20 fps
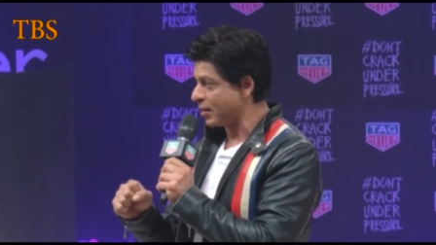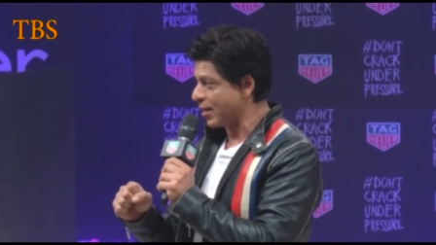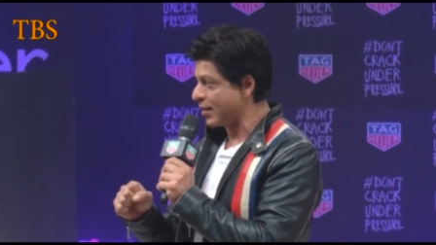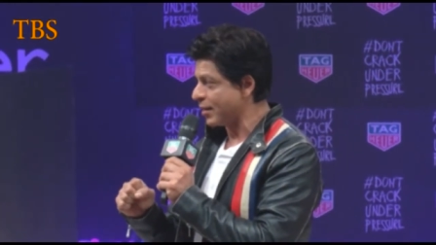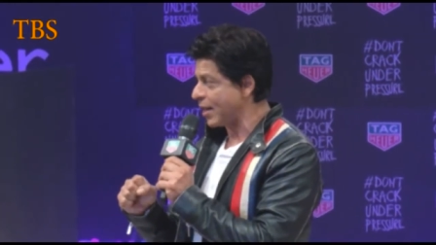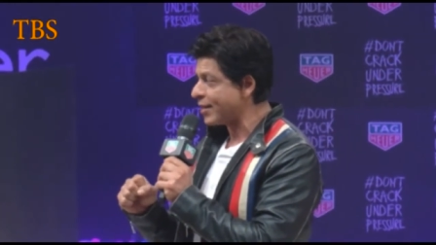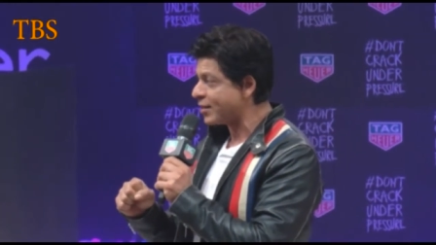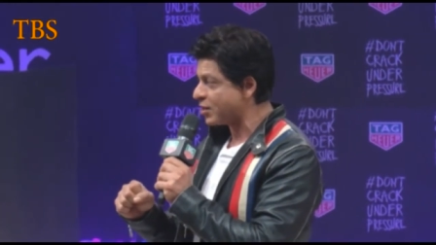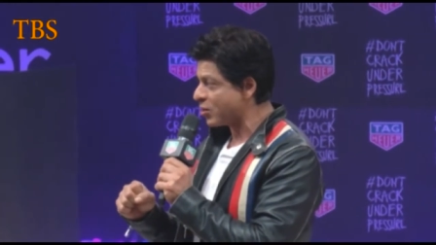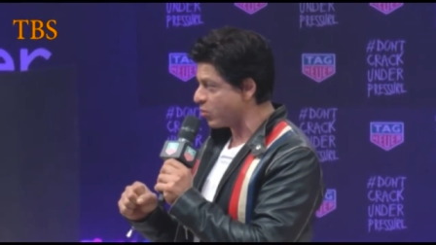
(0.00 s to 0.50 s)
And
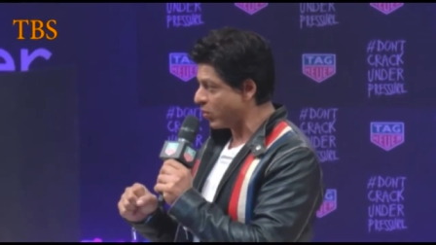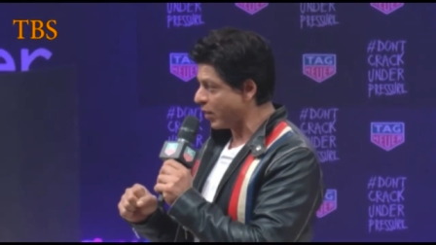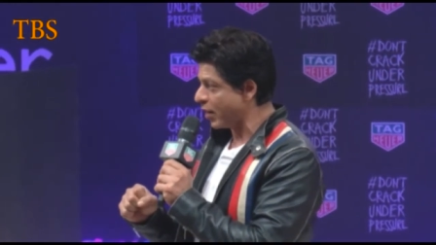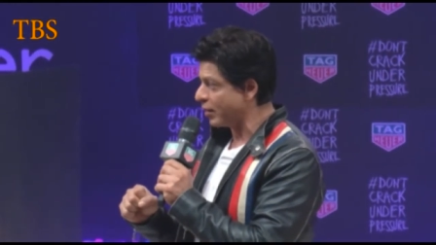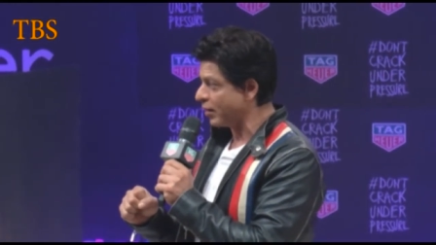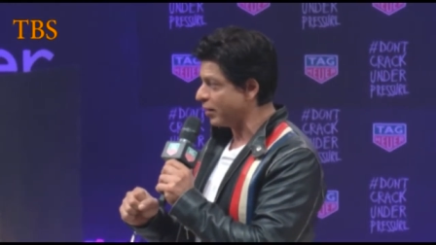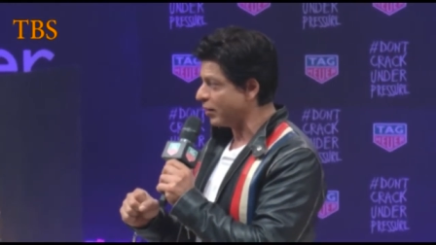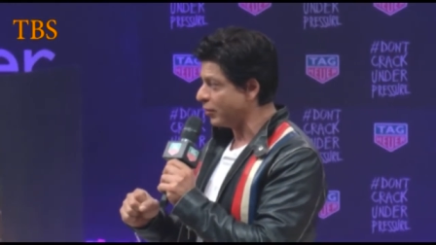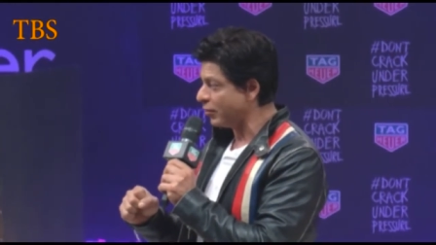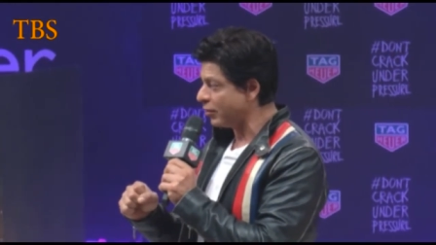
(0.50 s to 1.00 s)
that's
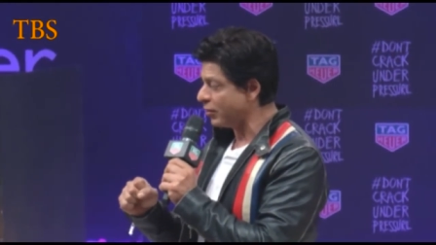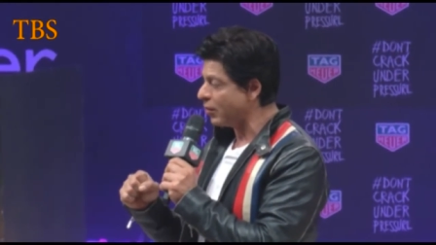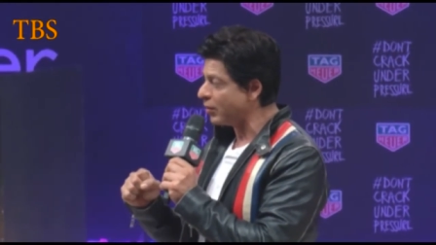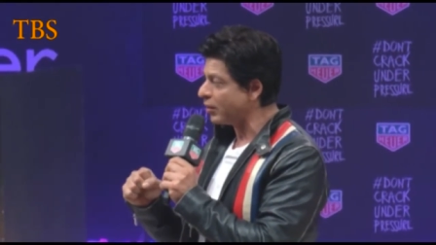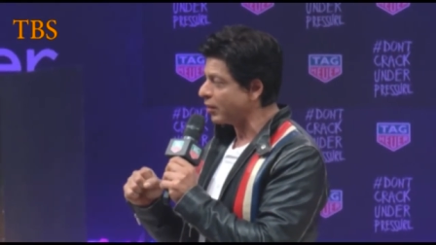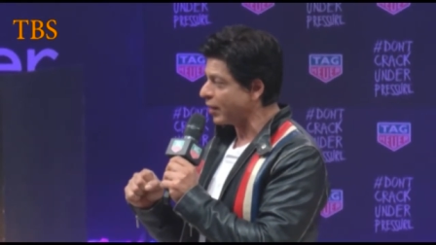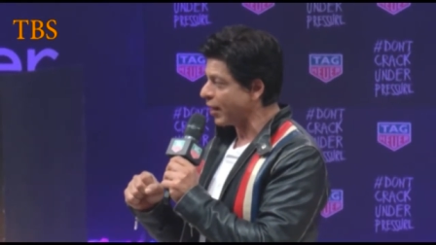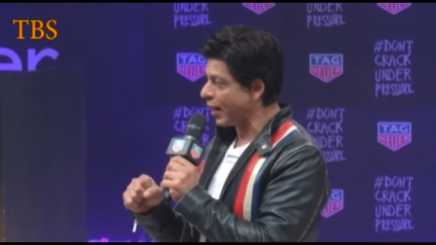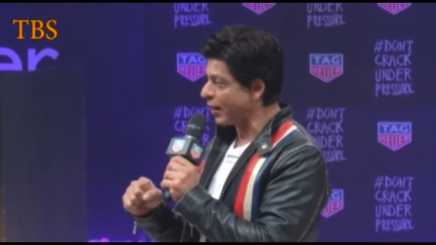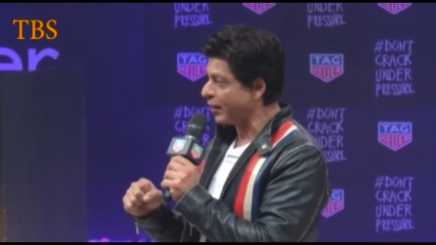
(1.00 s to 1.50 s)
when you
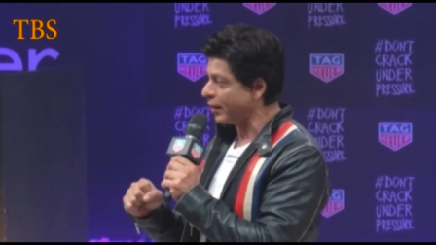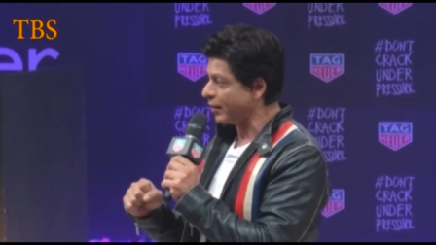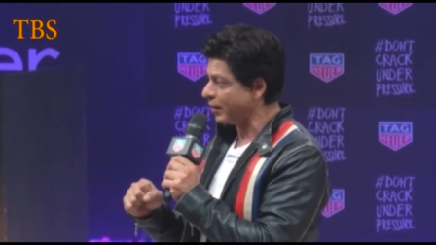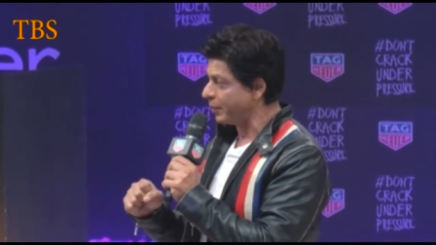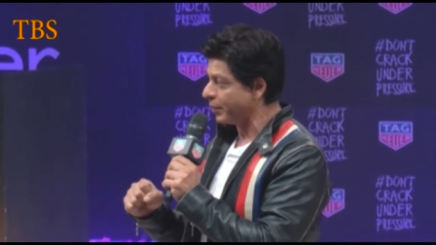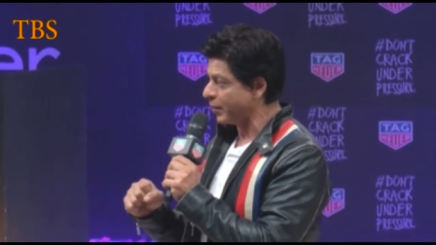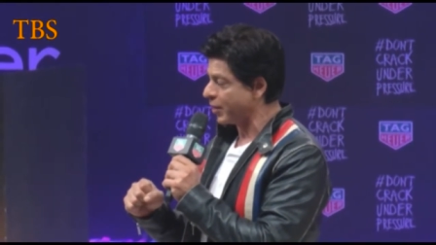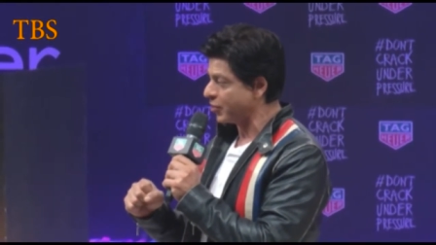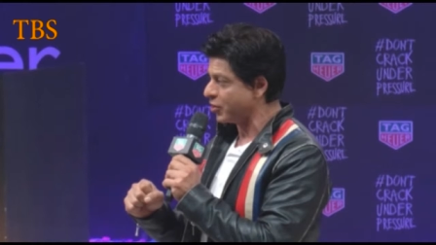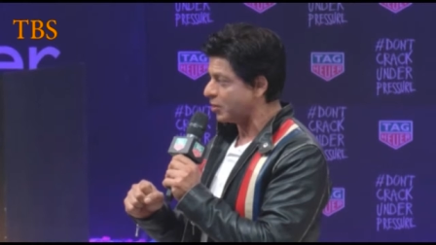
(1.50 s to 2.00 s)
don't crack under
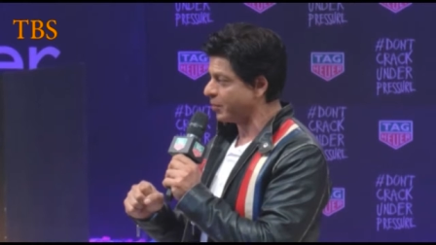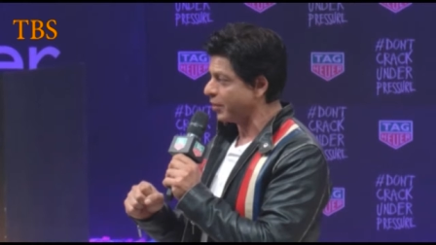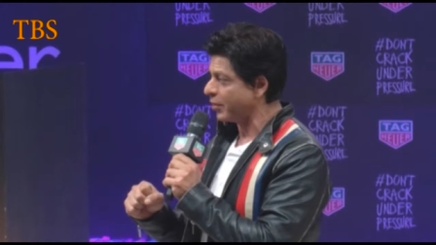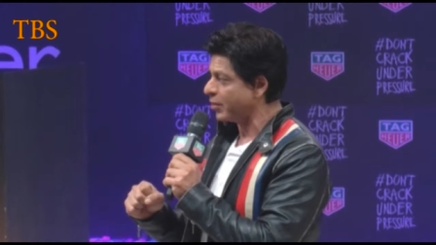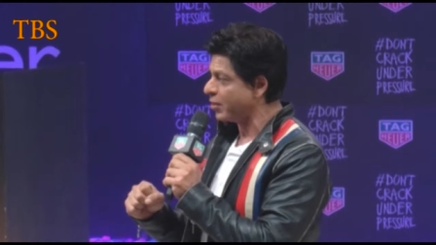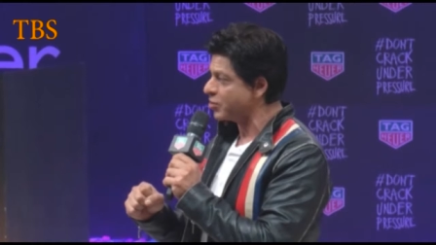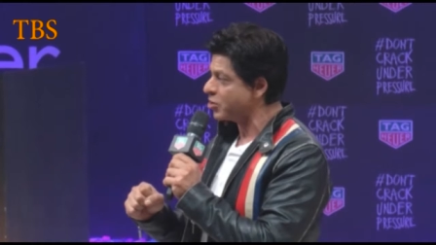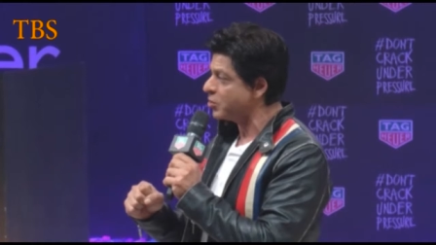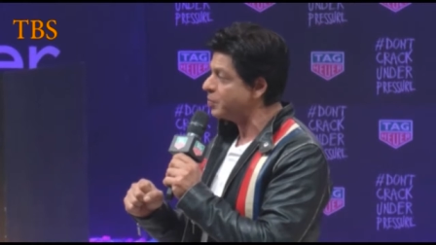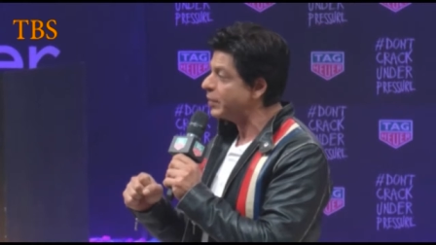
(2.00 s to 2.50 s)
pressure
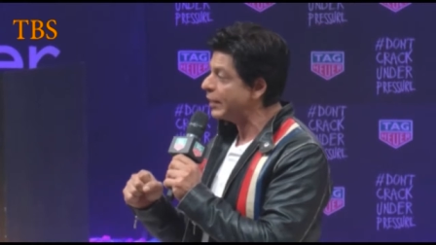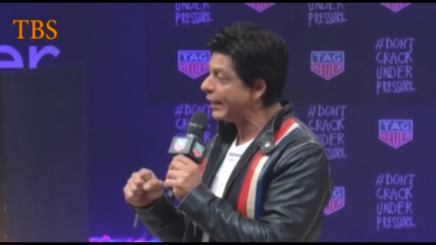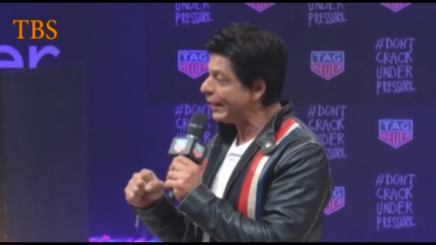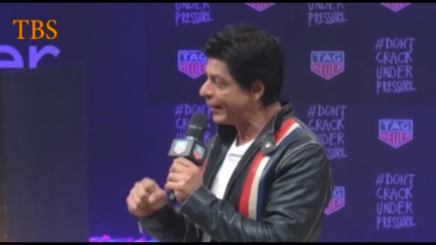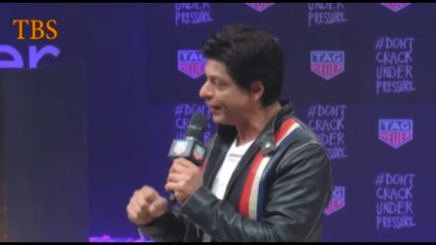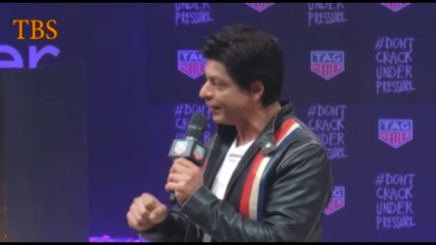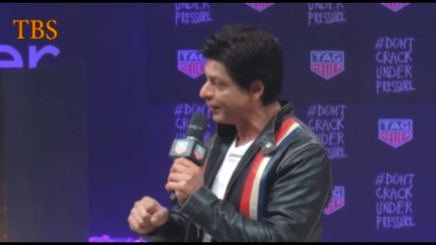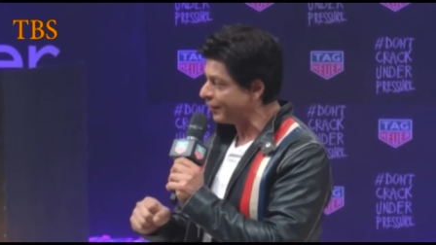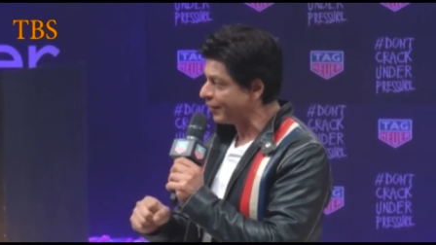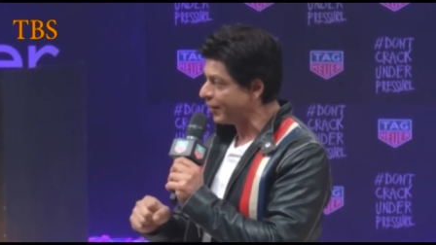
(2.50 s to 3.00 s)
because you
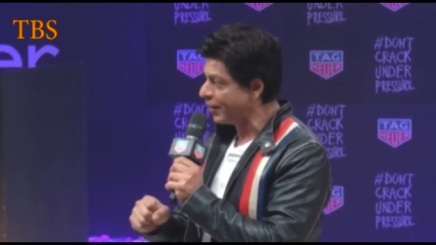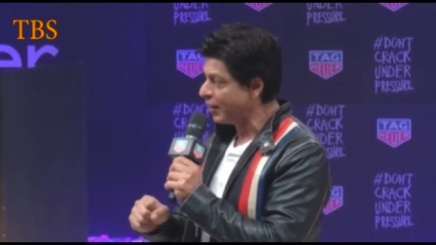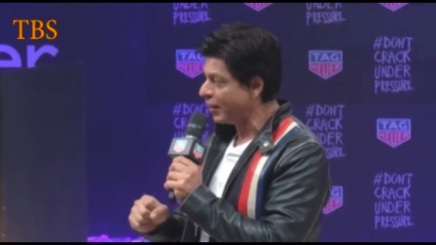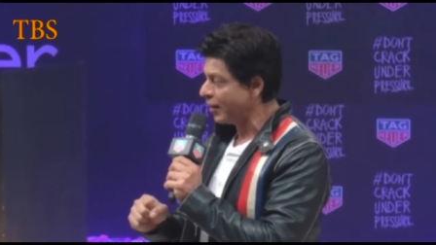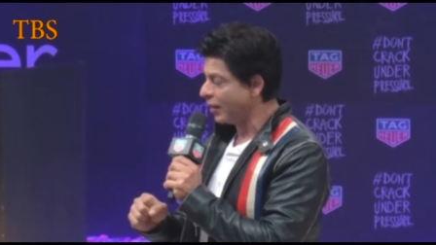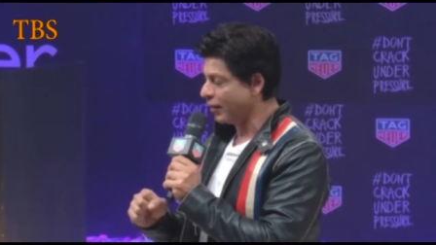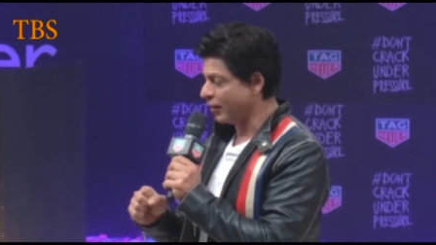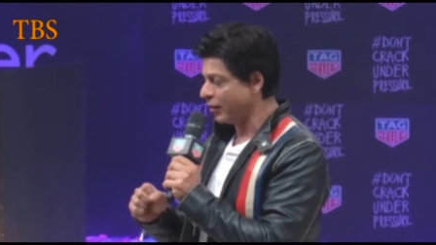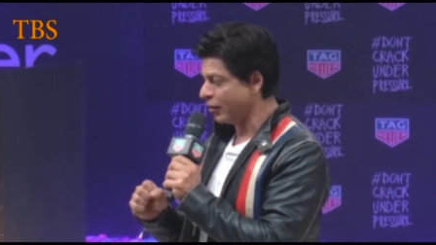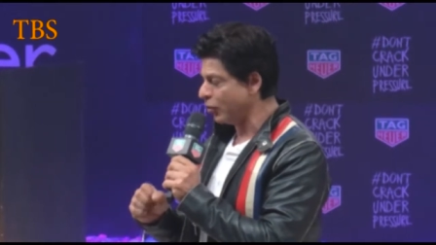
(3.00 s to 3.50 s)
believe
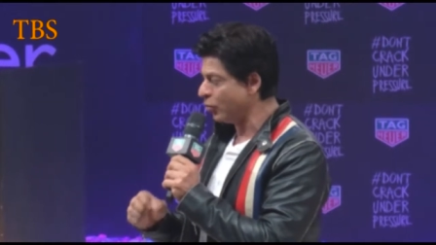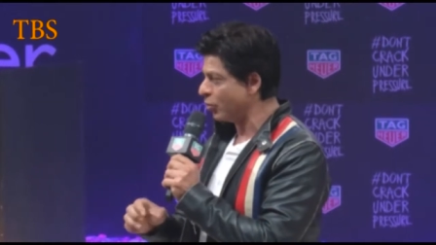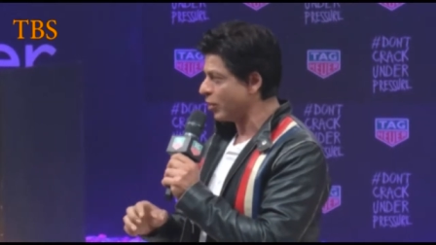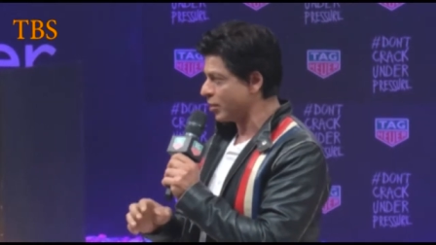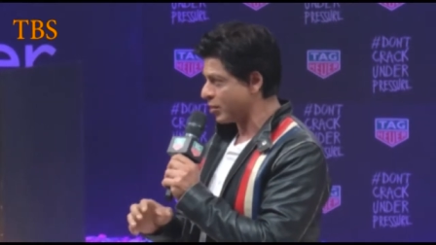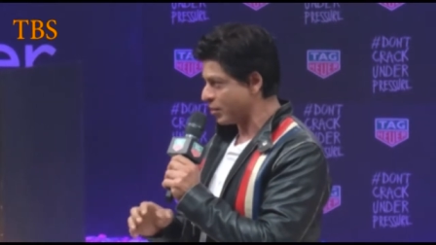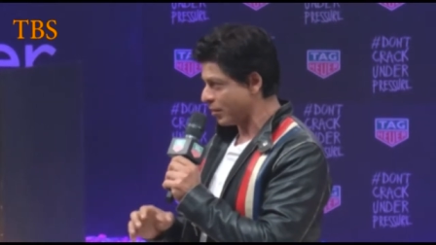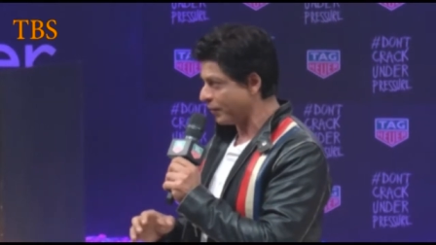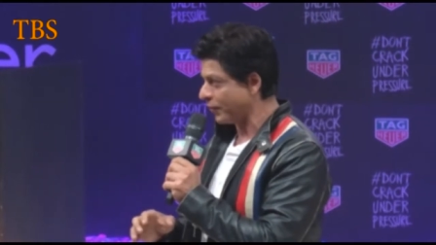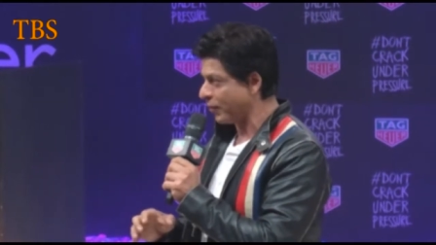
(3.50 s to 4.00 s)
in the
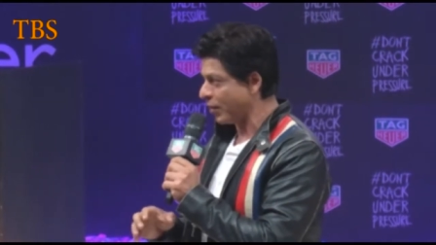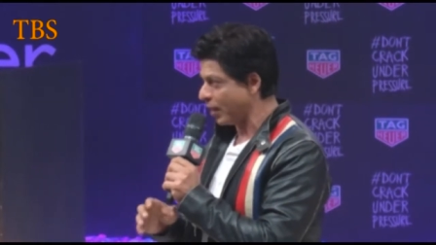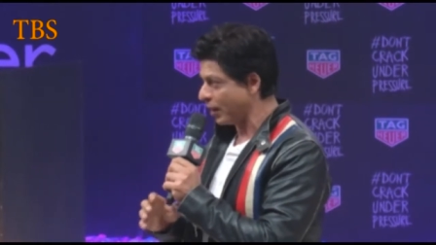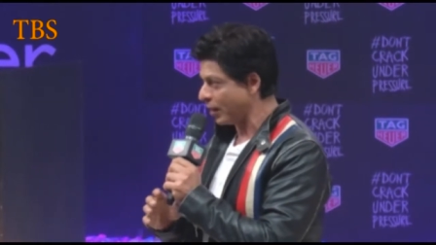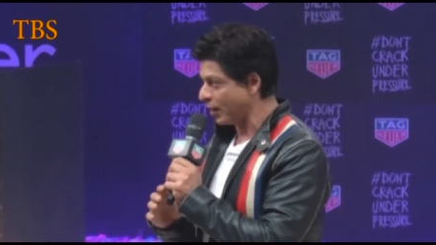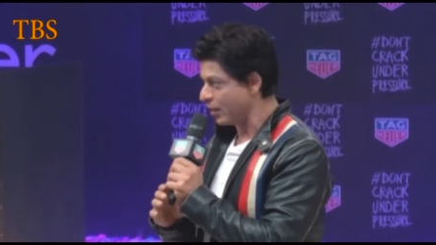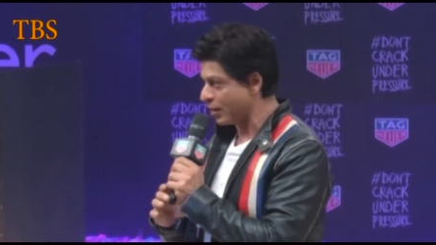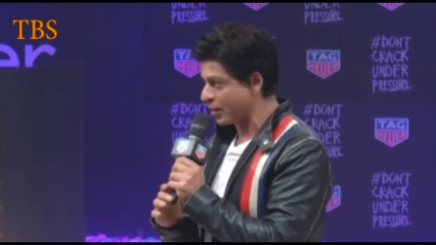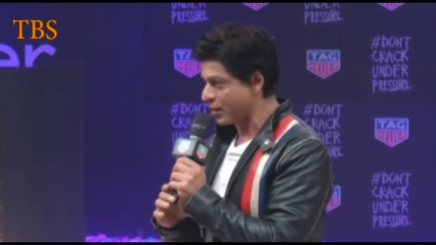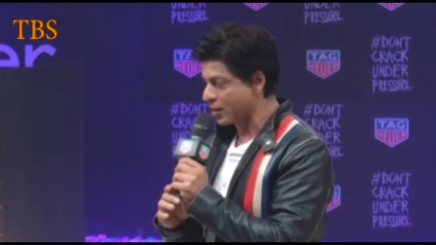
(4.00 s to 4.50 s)
newness of your
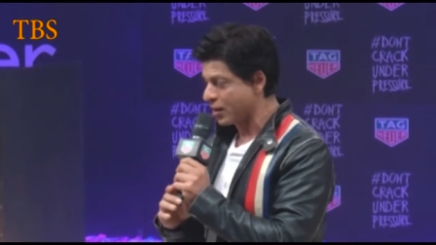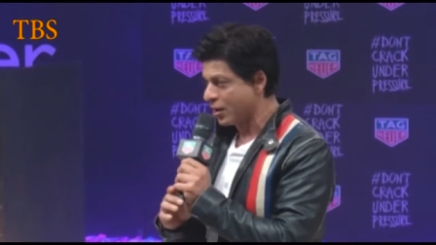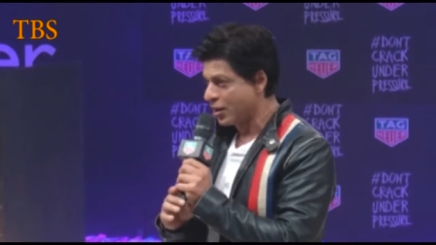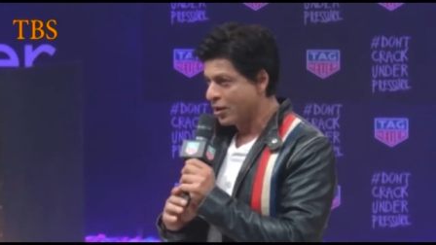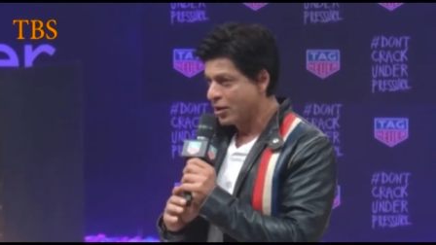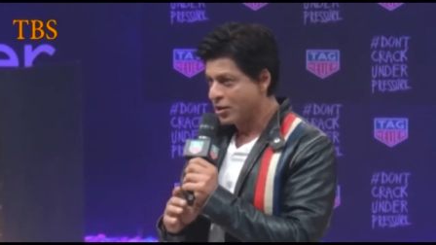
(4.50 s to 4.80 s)
ideas.